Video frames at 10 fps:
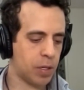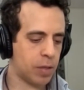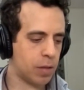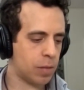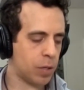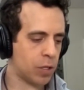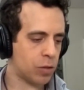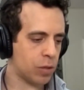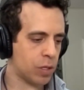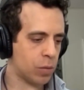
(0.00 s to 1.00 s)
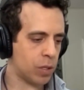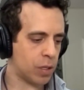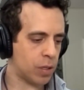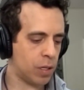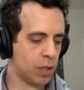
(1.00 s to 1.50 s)
Let's make sure that we
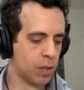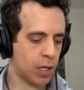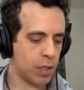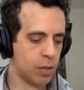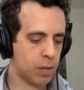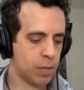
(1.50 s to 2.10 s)
can hear that.